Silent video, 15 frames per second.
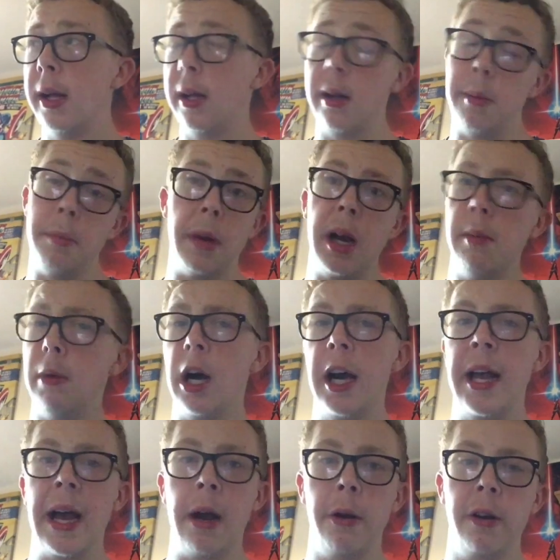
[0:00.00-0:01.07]
And my,
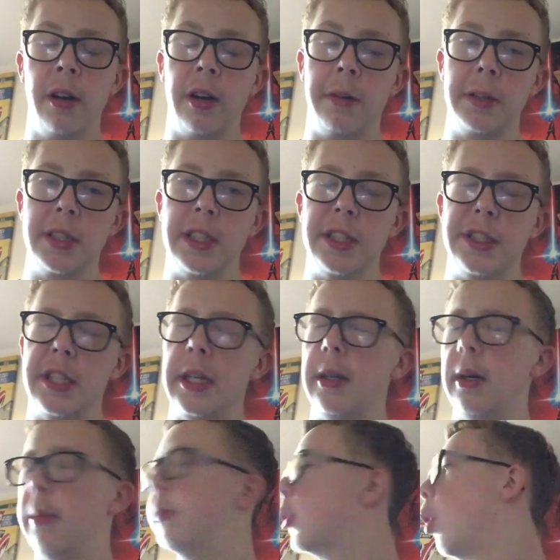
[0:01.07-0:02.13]
how can I resist it?
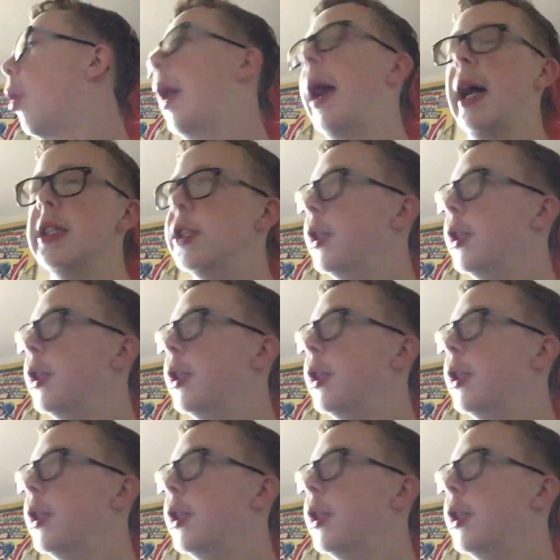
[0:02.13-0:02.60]
I'm sorry I had